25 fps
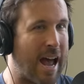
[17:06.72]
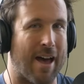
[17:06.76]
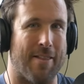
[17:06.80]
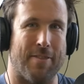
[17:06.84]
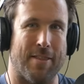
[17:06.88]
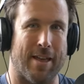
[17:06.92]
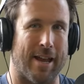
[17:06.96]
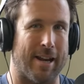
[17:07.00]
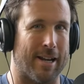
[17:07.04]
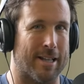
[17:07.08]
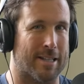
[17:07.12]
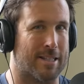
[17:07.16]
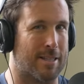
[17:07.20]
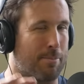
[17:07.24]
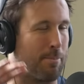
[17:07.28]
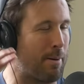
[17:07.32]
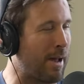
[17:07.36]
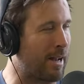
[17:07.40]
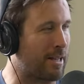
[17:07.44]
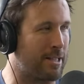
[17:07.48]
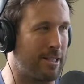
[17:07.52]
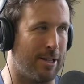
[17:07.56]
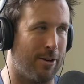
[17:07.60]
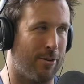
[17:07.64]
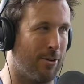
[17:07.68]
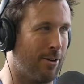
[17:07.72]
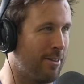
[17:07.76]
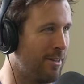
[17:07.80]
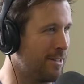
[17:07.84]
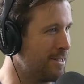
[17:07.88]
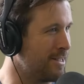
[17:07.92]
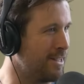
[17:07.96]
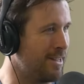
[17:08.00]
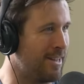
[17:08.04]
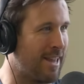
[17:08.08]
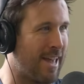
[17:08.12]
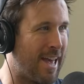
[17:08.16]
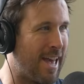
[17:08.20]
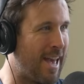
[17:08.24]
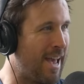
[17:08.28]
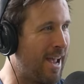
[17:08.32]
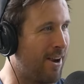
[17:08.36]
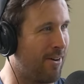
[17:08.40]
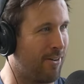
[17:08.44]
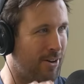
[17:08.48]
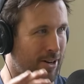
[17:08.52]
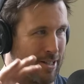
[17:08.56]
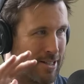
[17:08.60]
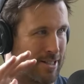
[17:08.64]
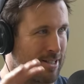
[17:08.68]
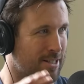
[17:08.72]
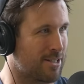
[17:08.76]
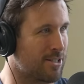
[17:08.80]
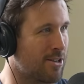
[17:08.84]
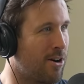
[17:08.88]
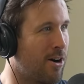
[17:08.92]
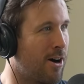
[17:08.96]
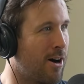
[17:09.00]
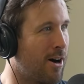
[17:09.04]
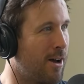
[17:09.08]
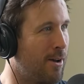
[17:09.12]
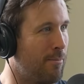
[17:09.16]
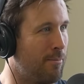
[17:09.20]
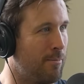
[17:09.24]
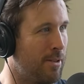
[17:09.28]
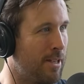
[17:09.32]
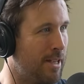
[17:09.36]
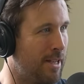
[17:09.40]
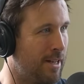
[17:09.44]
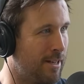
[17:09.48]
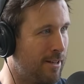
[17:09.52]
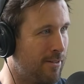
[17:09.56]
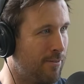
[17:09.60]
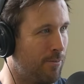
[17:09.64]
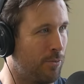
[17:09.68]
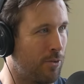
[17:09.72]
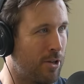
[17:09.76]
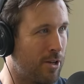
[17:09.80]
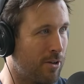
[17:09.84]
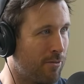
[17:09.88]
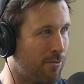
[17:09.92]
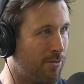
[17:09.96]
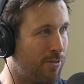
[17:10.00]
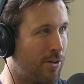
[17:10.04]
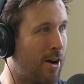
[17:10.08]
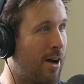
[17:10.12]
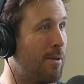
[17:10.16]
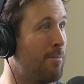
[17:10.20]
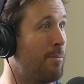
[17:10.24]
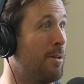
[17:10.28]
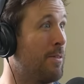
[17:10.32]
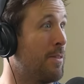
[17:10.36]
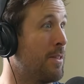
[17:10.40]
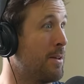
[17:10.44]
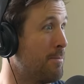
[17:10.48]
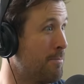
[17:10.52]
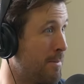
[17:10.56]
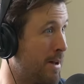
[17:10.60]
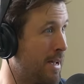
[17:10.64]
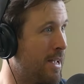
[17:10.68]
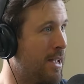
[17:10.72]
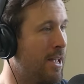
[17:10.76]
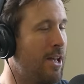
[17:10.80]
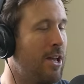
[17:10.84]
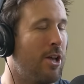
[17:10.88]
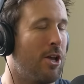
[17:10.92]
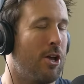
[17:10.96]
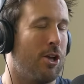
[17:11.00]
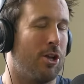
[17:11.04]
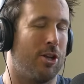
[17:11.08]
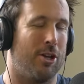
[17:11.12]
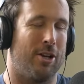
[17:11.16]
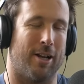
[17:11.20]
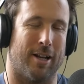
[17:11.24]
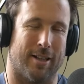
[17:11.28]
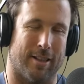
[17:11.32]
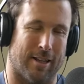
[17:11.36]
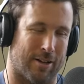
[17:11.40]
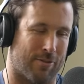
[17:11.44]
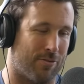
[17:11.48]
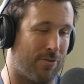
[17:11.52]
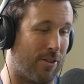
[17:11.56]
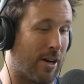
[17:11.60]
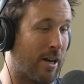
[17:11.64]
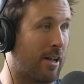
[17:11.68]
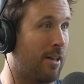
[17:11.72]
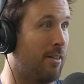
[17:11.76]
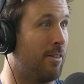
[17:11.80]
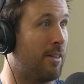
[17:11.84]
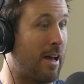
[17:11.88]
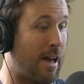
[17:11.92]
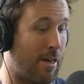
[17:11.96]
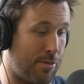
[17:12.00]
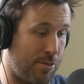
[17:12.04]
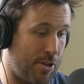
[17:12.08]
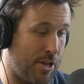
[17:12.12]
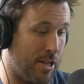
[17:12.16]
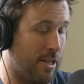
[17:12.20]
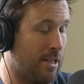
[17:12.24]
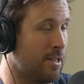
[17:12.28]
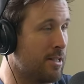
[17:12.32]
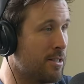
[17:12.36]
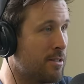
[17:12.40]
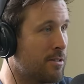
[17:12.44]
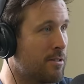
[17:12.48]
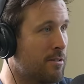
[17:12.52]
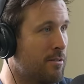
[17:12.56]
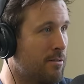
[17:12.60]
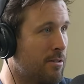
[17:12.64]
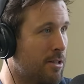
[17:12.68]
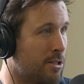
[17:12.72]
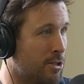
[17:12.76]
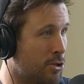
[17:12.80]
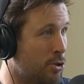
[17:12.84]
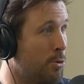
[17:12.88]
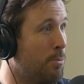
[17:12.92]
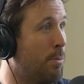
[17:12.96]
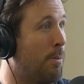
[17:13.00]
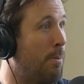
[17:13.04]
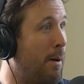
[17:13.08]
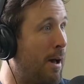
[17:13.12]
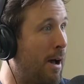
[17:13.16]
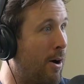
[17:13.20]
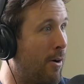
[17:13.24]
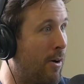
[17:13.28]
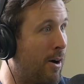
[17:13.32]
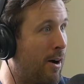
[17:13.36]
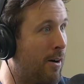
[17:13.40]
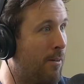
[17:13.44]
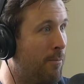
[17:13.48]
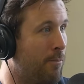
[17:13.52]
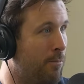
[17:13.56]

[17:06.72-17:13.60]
And then it's the bacteria that's in the air and it's the time in confinement that make, you know, like that thing is a superpower.